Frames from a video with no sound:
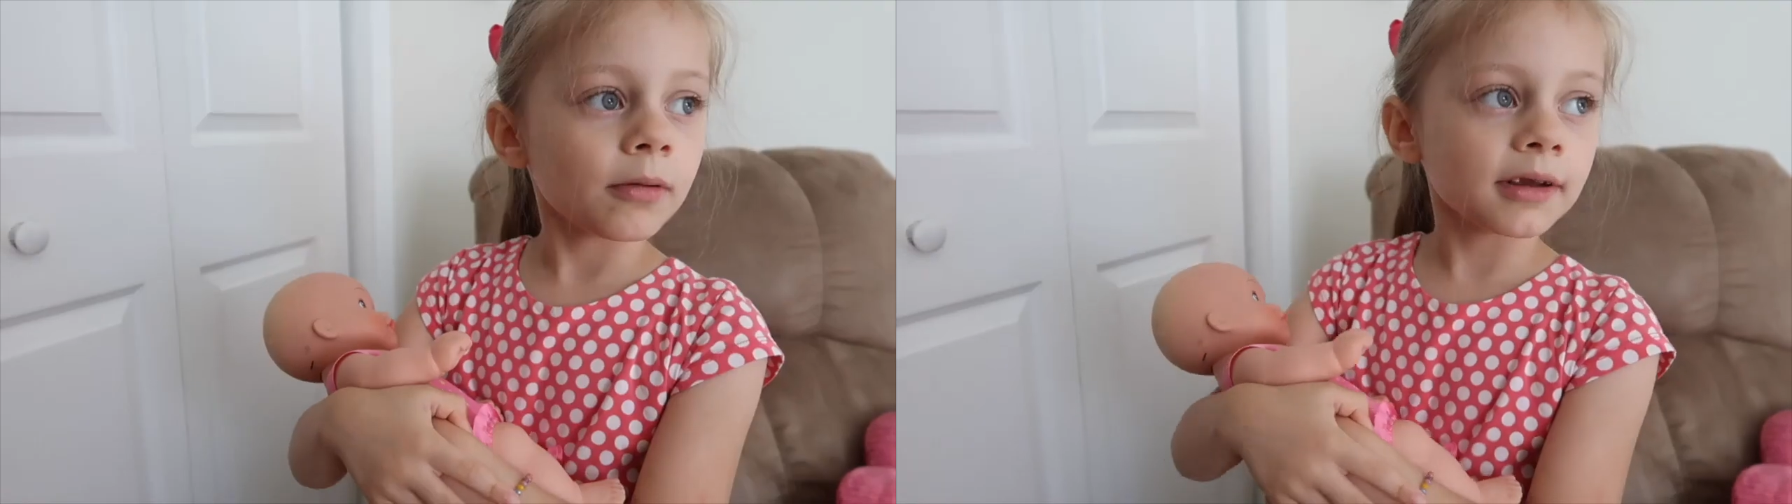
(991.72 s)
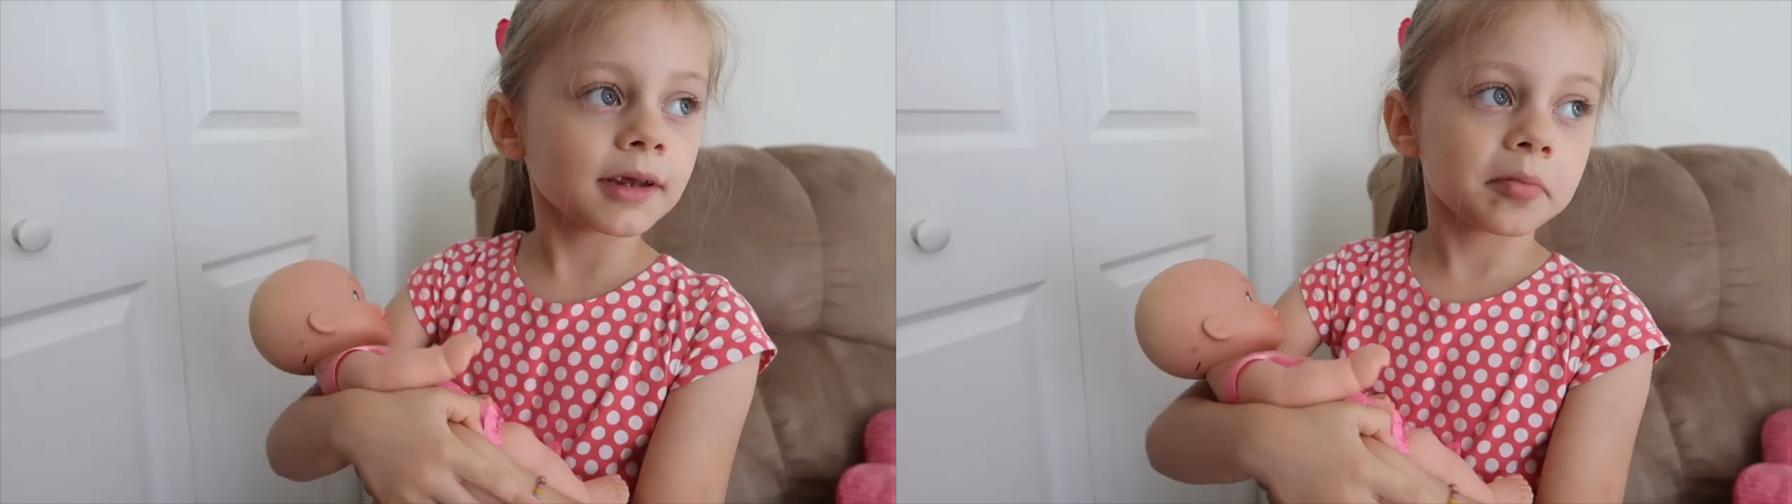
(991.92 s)

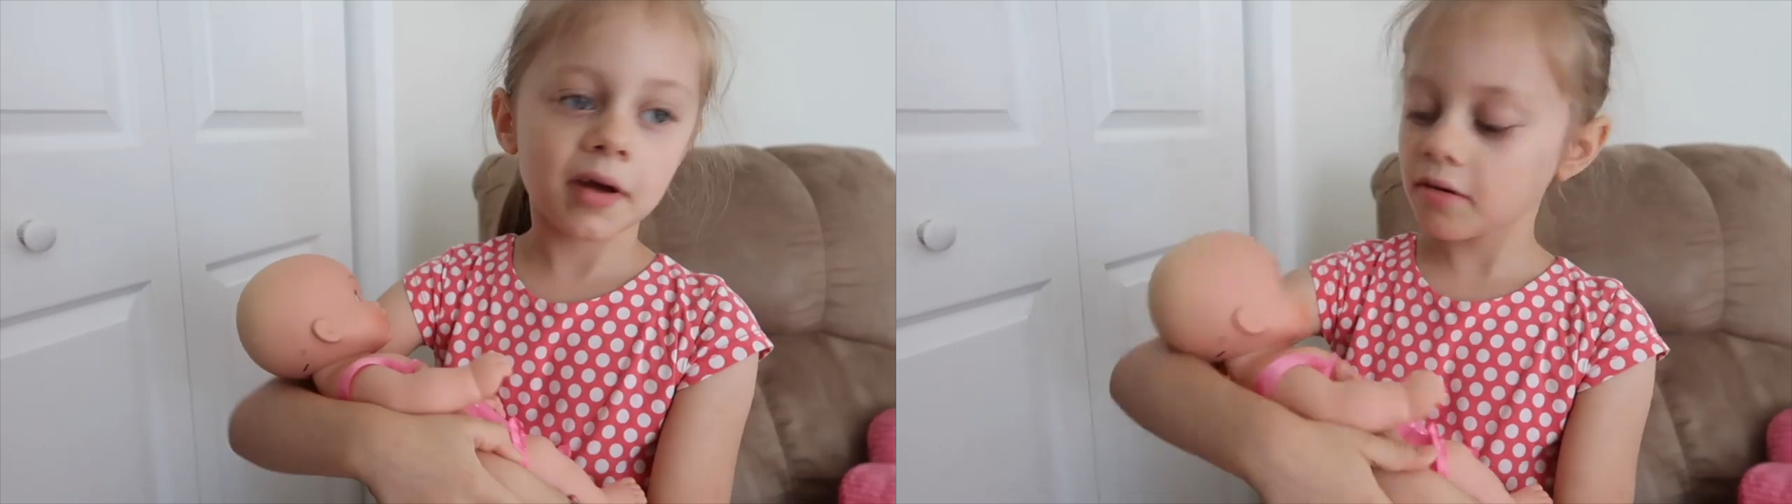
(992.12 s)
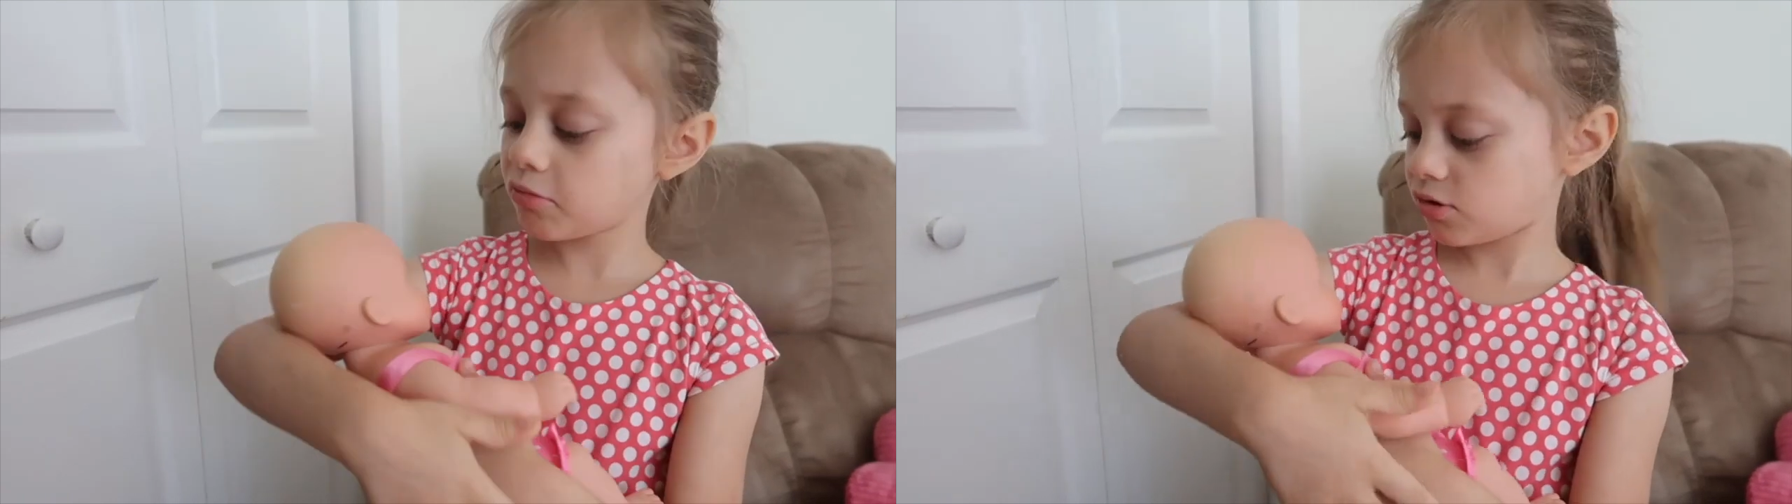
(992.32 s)
Bonnie
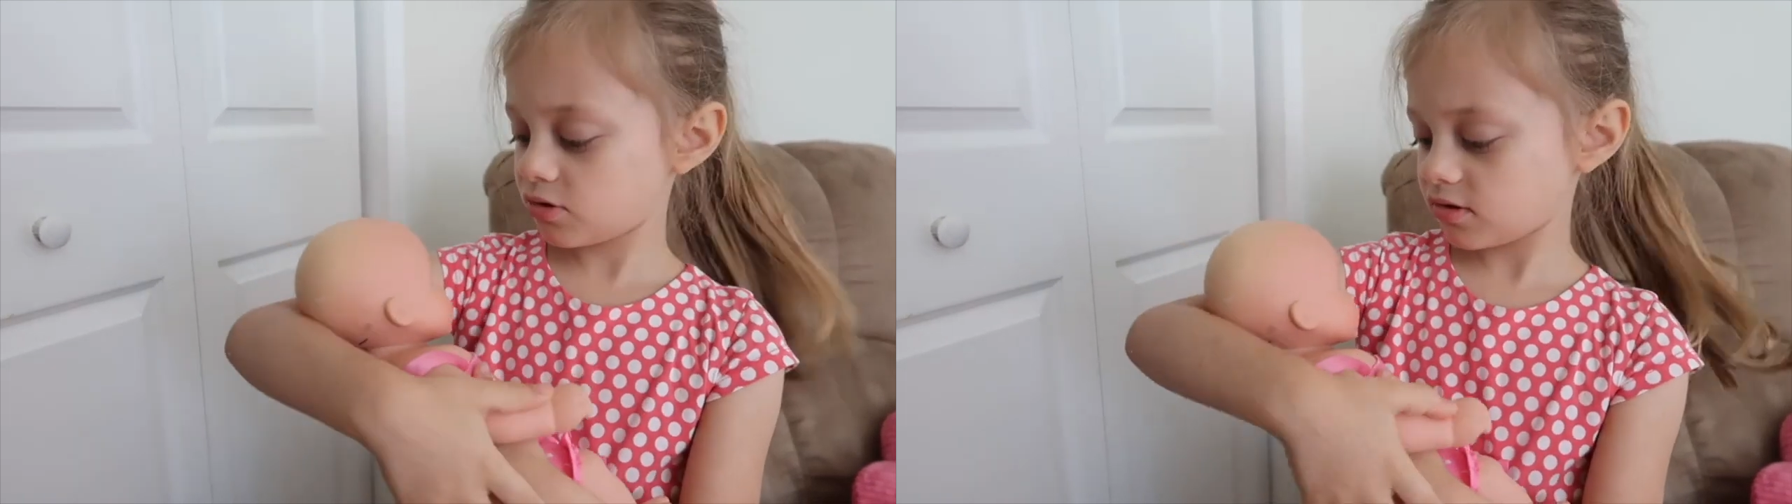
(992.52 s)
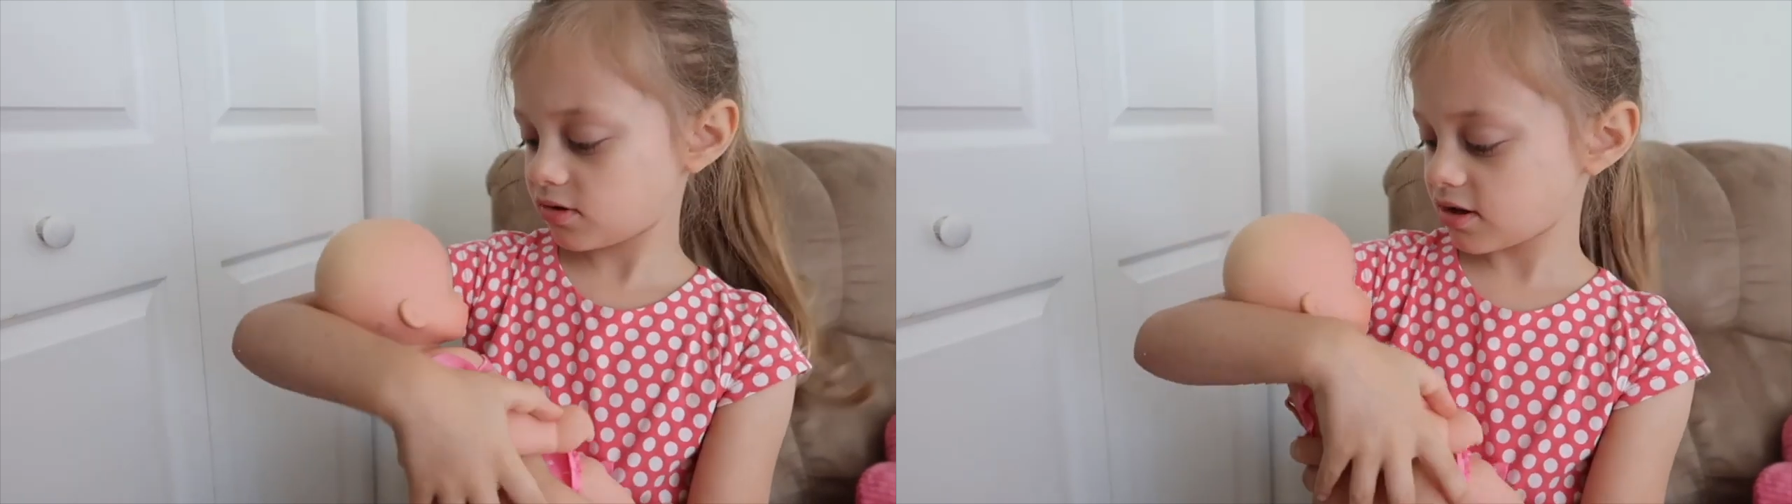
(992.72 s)
Bell is
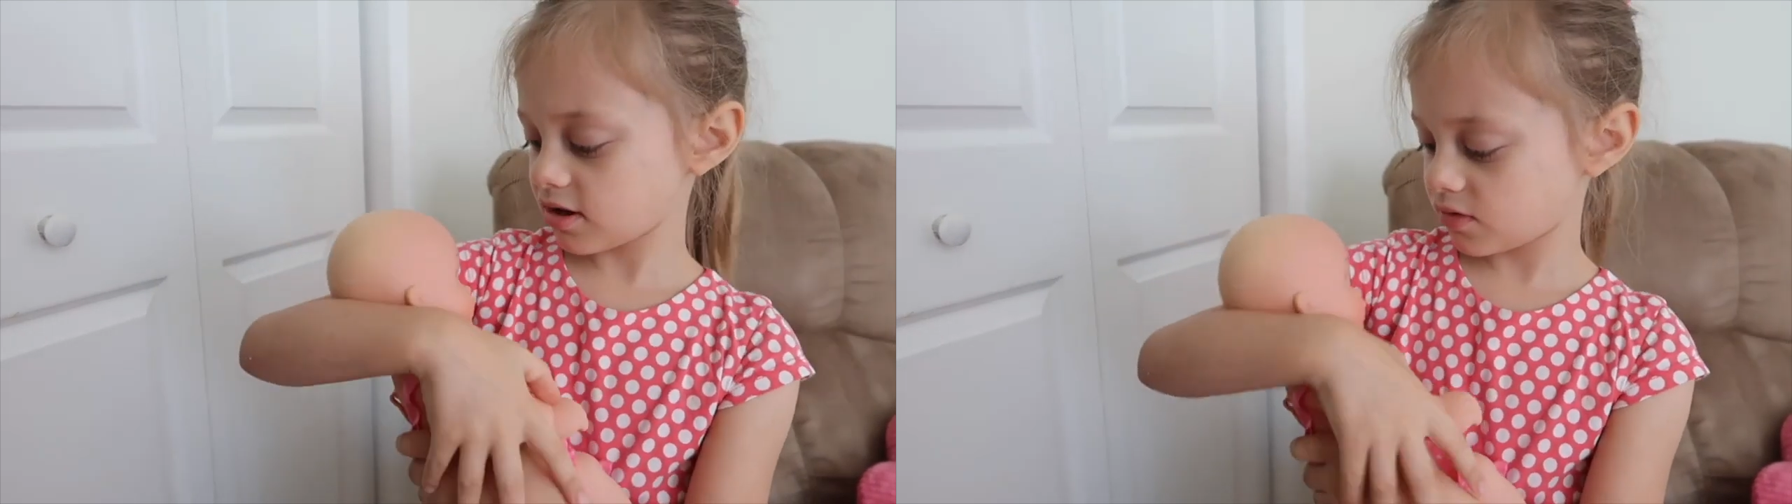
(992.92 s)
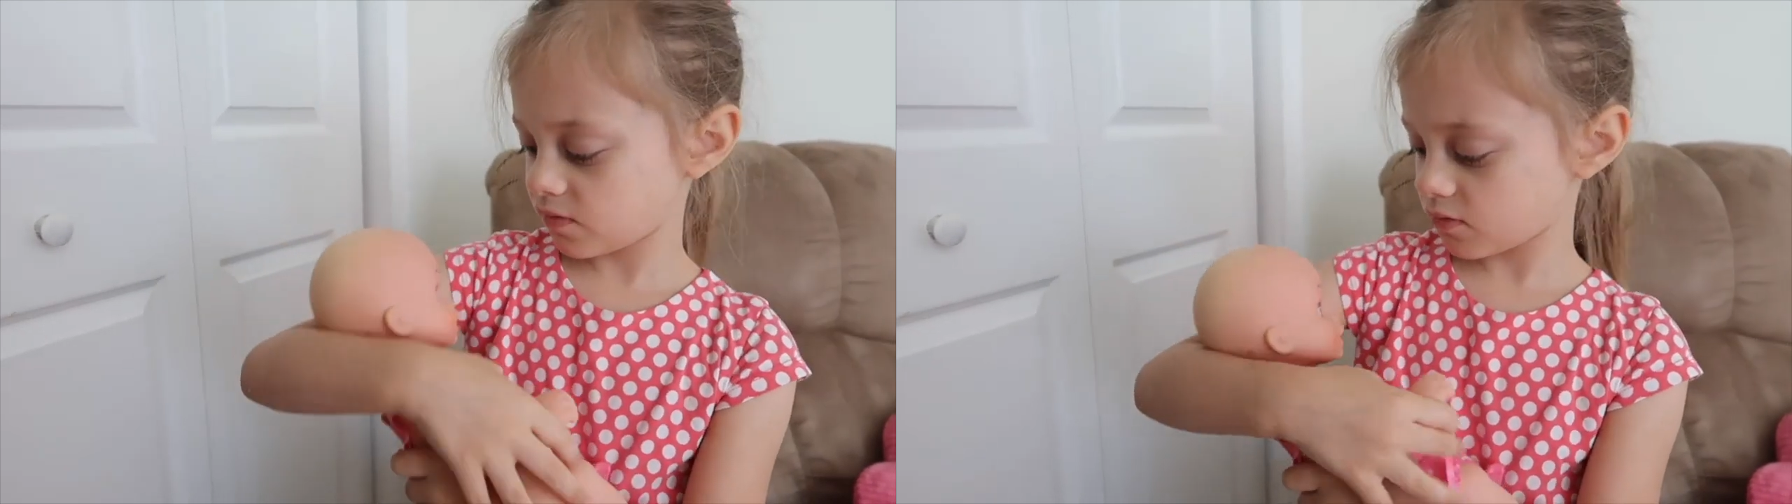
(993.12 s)

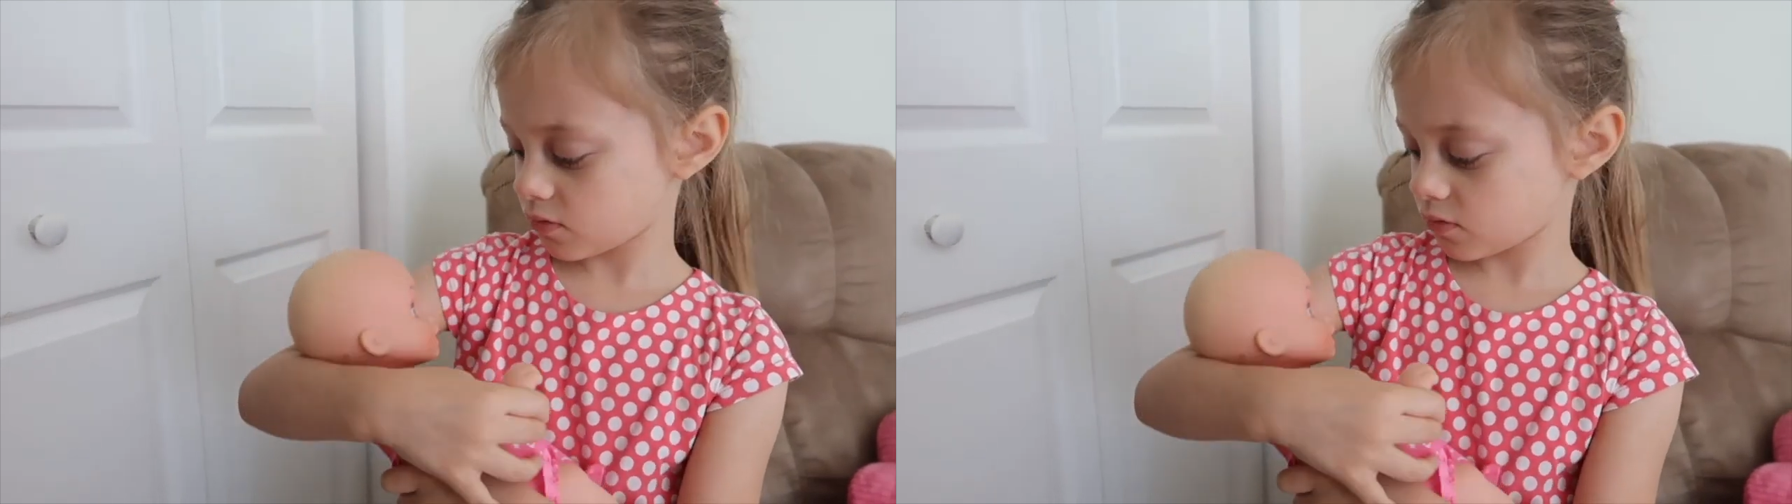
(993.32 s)
this